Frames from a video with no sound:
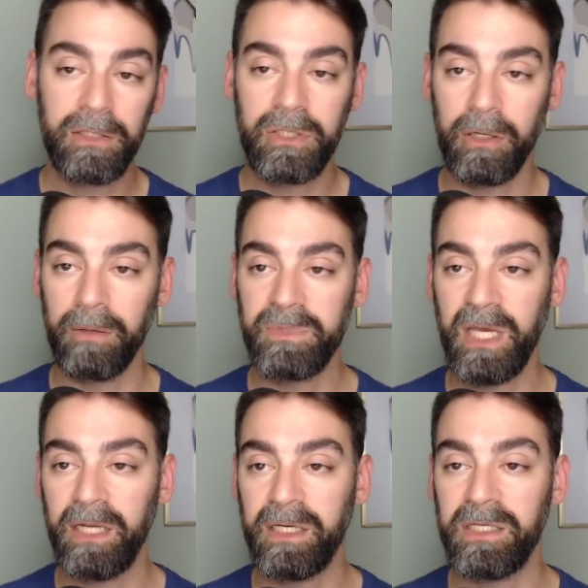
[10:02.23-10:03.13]
Terms
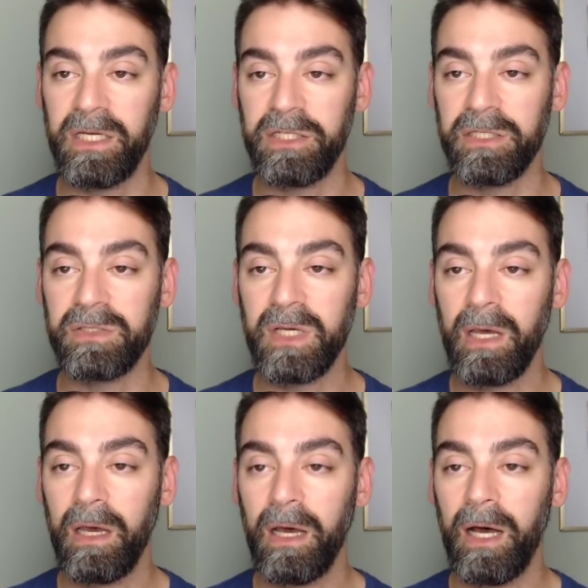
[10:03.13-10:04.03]
and conditions
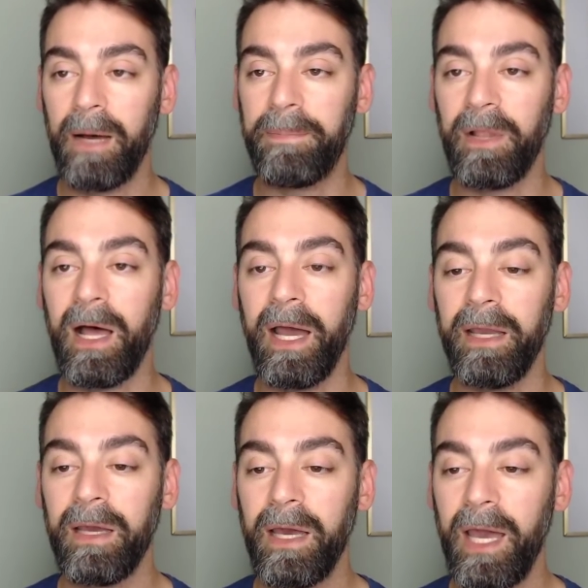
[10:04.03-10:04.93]
apply.
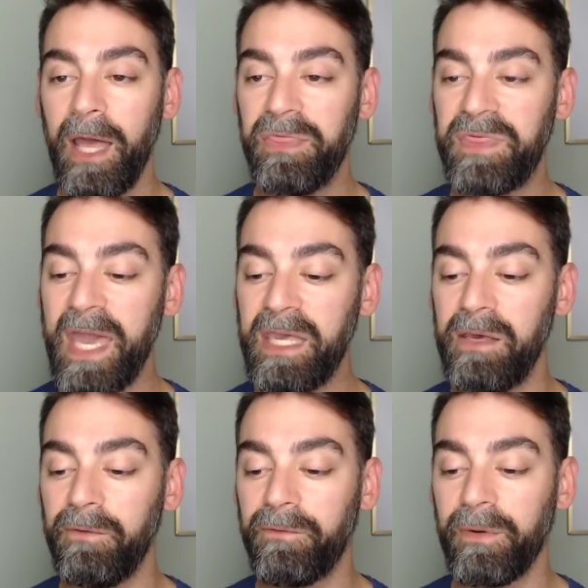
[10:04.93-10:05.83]
And thank
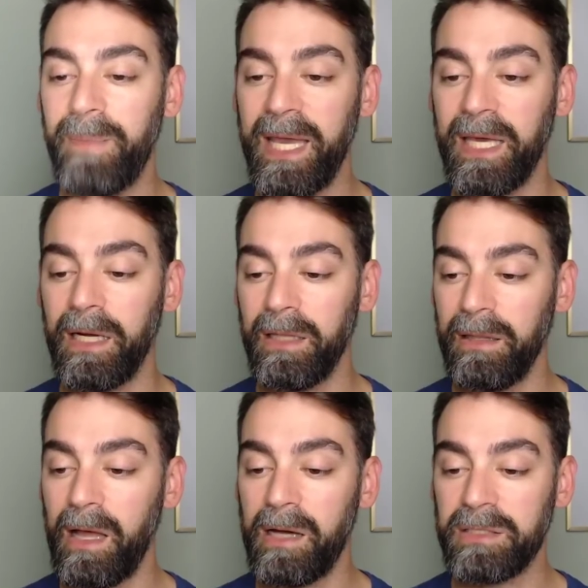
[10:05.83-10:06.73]
you for making
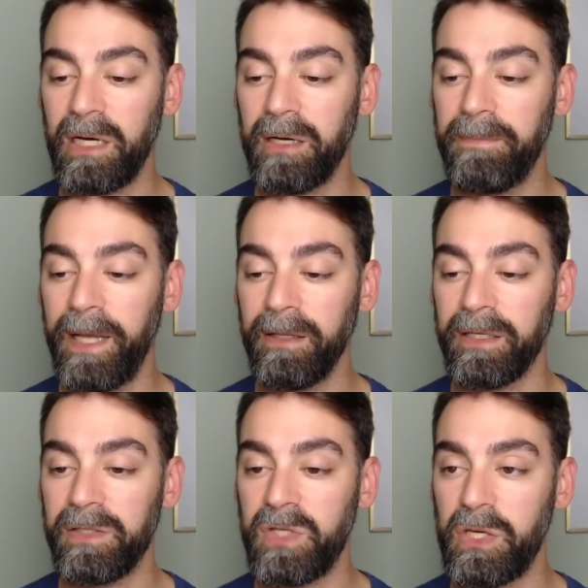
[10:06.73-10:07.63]
Locked On
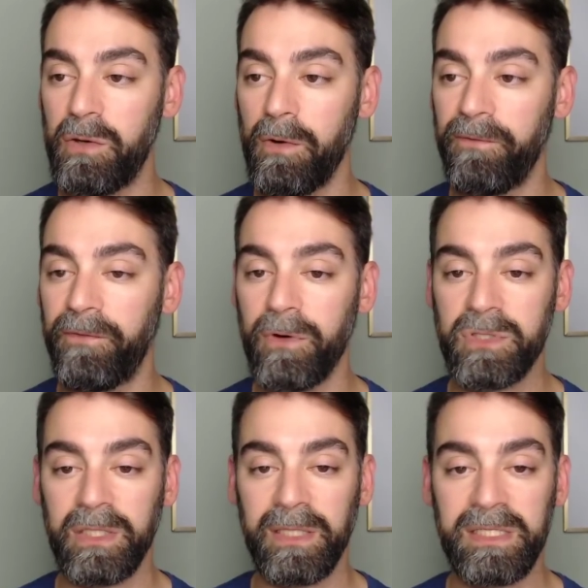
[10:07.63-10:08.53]
Pelicans your
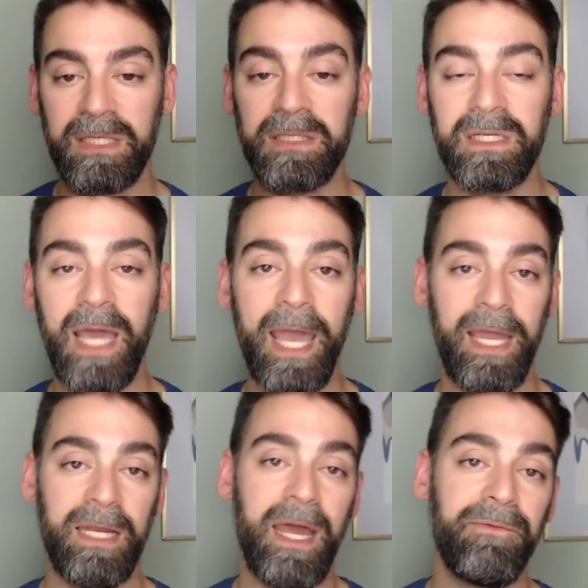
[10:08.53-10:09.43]
first listen
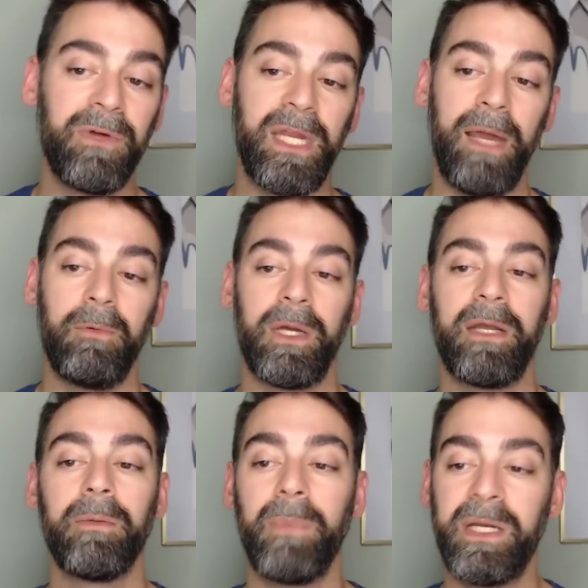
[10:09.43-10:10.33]
today and every day. We're
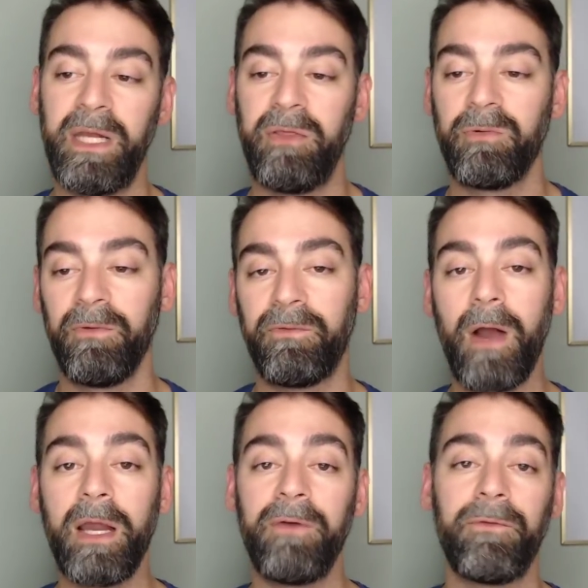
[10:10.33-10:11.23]
here Monday through
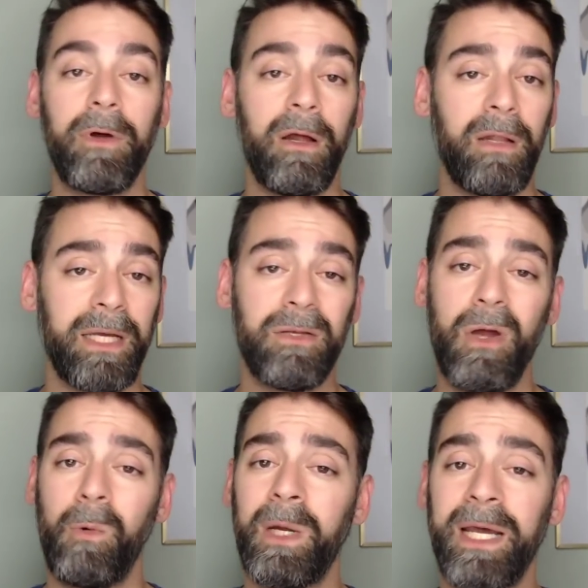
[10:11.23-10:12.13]
Friday for y'all like
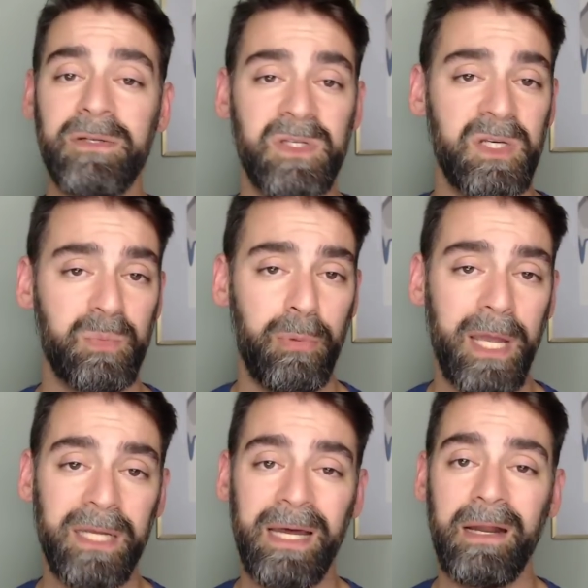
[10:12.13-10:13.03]
no one else is,
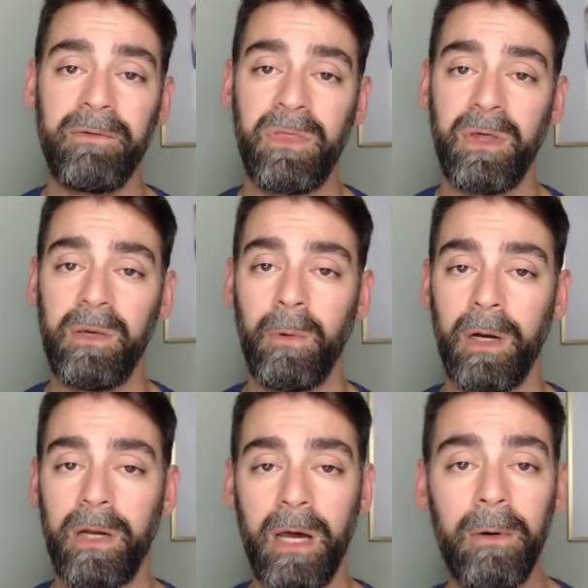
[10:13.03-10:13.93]
breaking down everything you
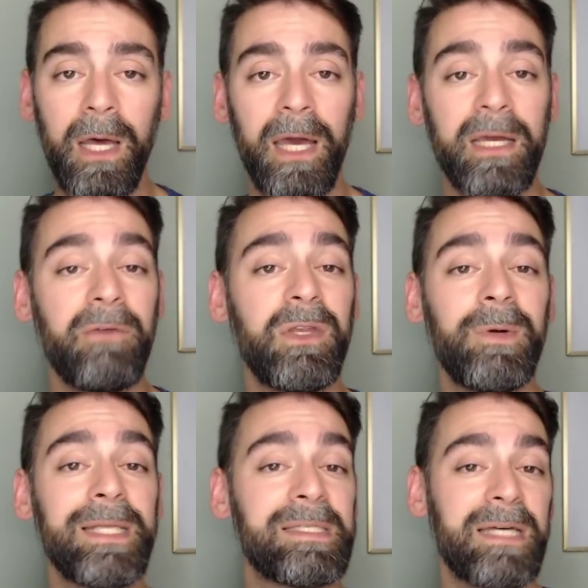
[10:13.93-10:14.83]
want to know, giving
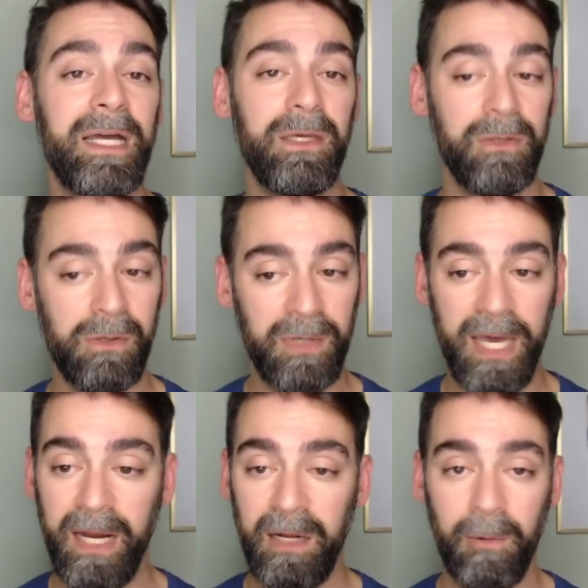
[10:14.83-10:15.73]
you insight you don't
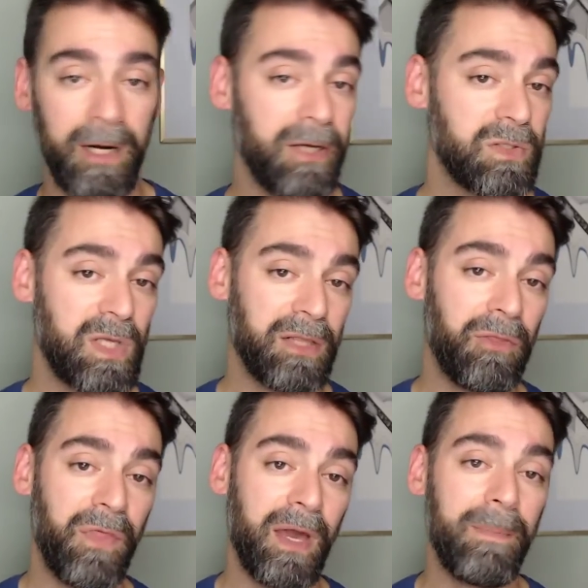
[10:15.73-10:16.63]
get anywhere else, like
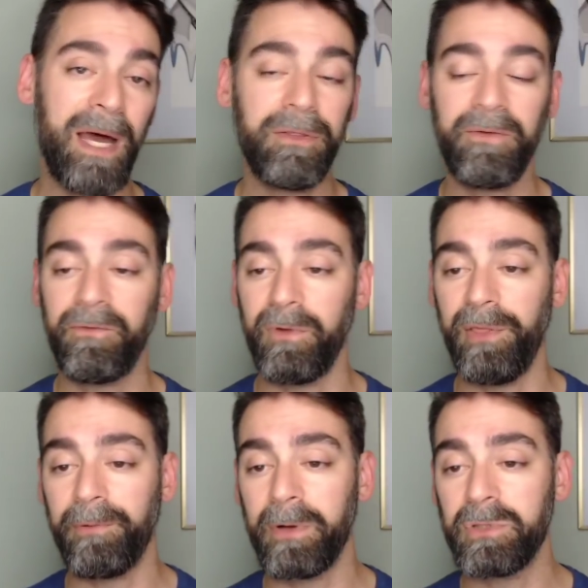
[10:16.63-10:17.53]
the thing about the
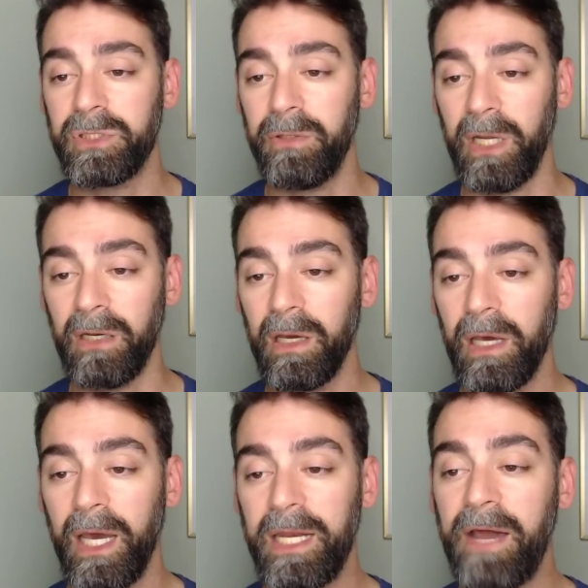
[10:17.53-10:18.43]
free throw shooting.
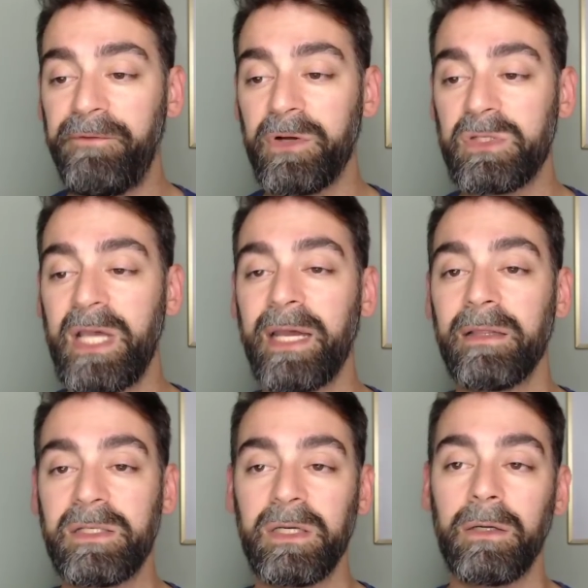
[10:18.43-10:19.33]
And now for your
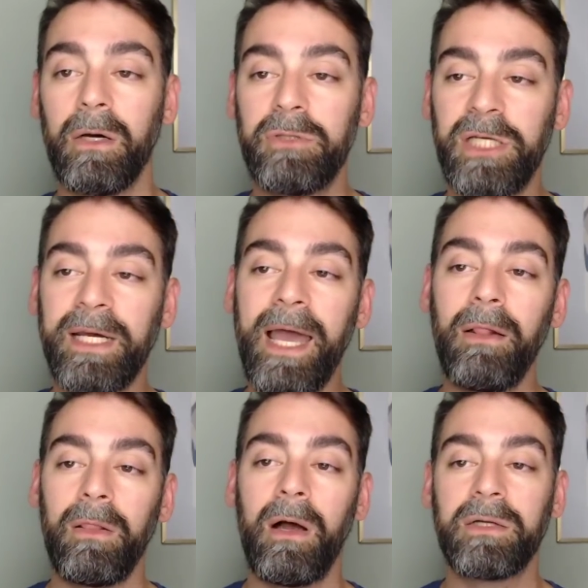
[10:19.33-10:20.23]
second listen, go check
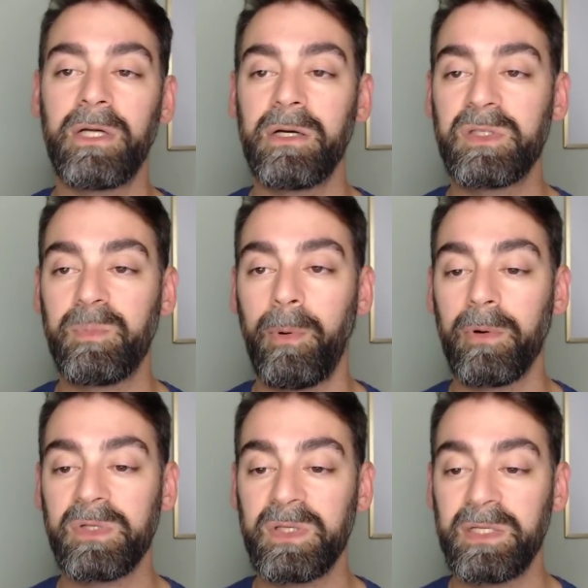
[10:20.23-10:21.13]
out Locked On
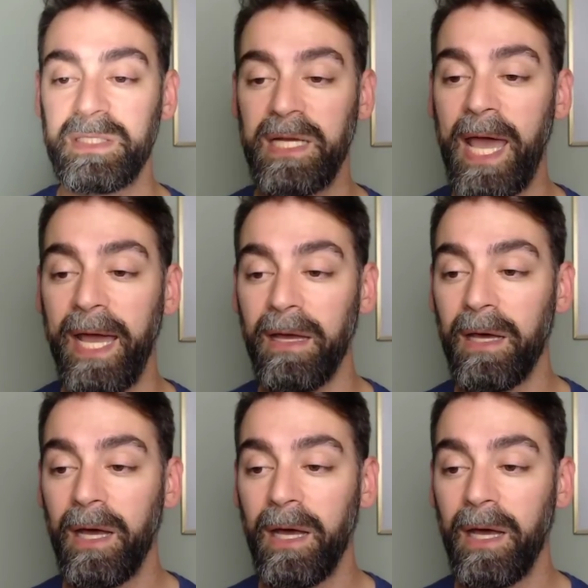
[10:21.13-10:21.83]
Sports Today.